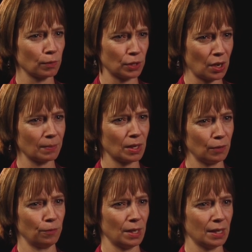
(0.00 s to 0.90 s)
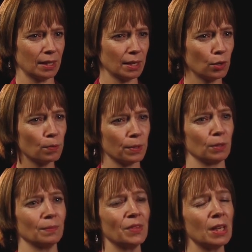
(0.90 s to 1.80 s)
over time kind of fade. I, I hope
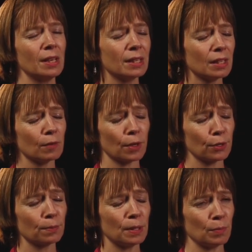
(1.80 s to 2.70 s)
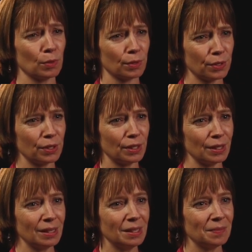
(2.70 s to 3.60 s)
it'll give other people
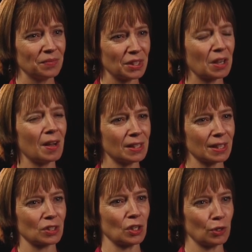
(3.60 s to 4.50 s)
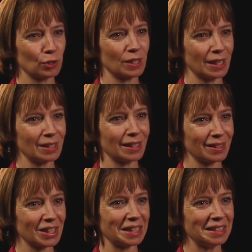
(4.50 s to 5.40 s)
the the context and
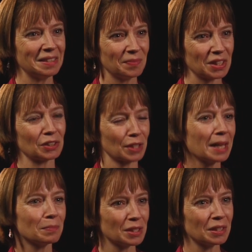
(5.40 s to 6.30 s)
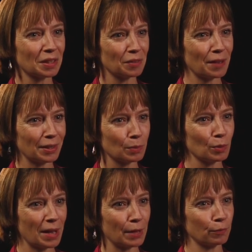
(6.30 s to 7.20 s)
understanding that that there can be a, a
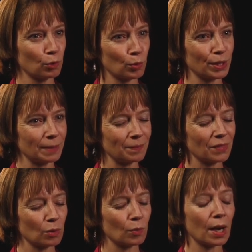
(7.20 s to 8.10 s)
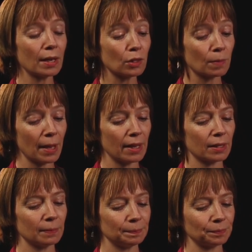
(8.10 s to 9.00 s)
valuable path forward. And when I look back,